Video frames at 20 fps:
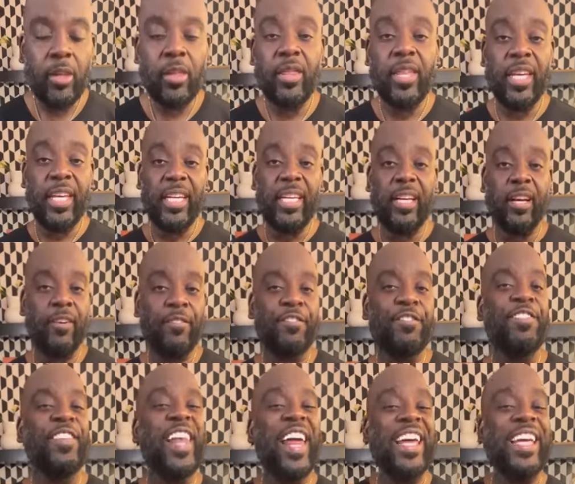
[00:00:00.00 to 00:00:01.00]
the
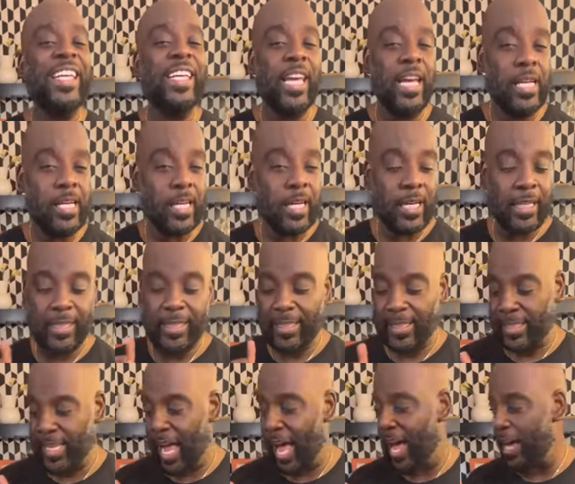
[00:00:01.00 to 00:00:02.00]
flanken
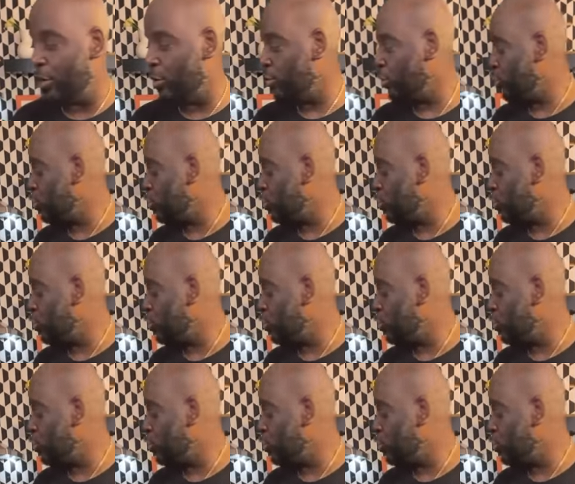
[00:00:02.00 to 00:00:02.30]
style